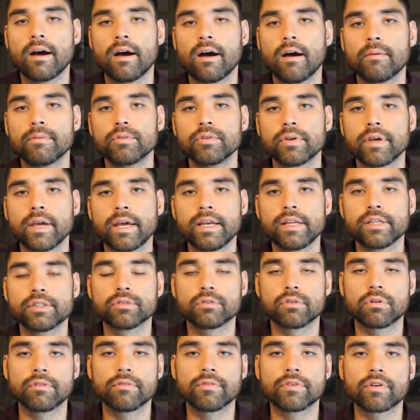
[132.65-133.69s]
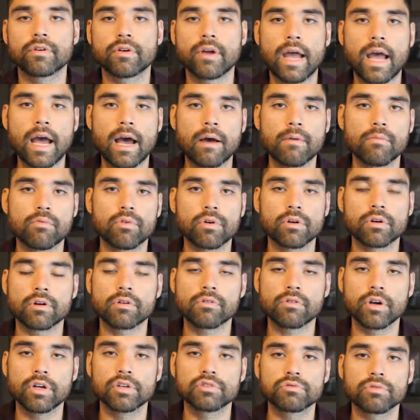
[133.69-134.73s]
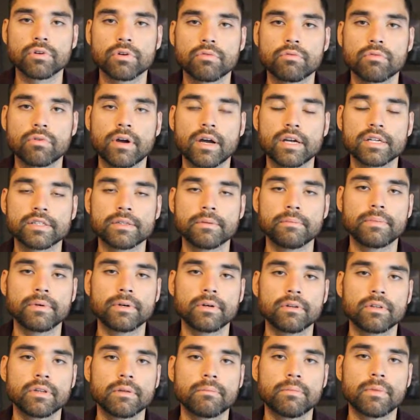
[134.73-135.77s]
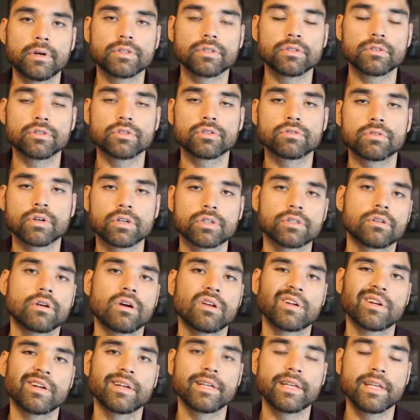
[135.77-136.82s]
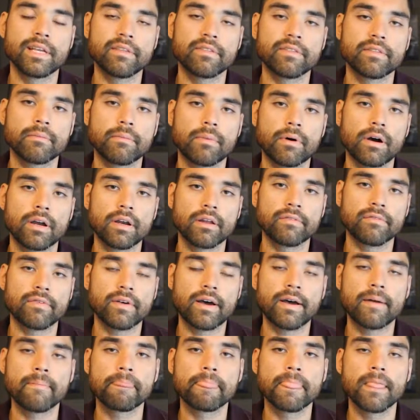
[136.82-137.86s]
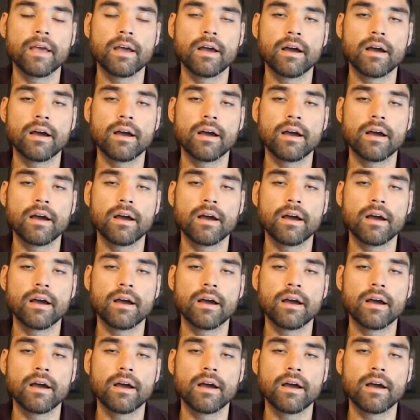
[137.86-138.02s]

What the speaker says: Doing any sort of ab work or crunch work will actually build the muscle structure underneath the body fat.